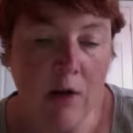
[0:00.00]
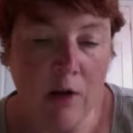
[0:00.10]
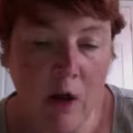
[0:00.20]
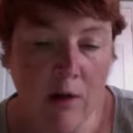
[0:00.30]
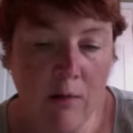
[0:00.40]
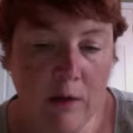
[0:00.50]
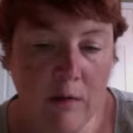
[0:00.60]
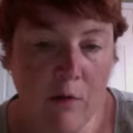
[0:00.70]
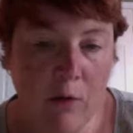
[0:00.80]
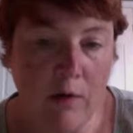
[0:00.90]
not only
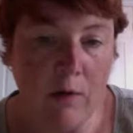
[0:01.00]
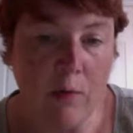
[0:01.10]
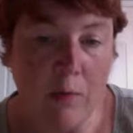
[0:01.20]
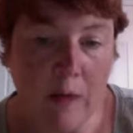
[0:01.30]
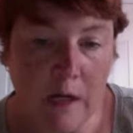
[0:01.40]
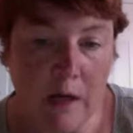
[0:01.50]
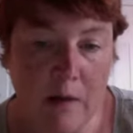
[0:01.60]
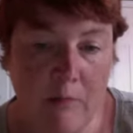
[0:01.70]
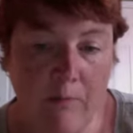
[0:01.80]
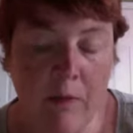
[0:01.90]
for the
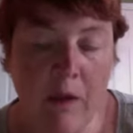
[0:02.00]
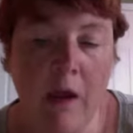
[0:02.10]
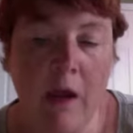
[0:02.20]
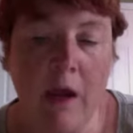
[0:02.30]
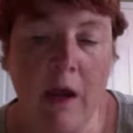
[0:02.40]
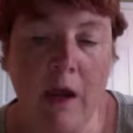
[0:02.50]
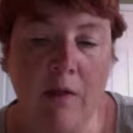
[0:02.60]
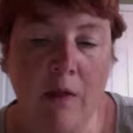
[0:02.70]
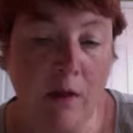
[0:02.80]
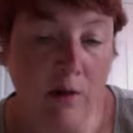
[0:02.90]
curriculum
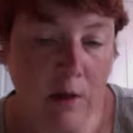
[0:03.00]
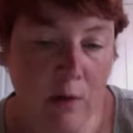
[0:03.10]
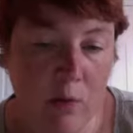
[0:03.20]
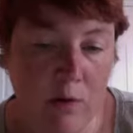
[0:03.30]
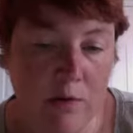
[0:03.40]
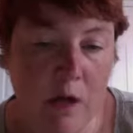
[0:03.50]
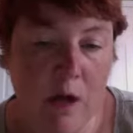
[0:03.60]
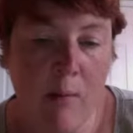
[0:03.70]
and the learning goals,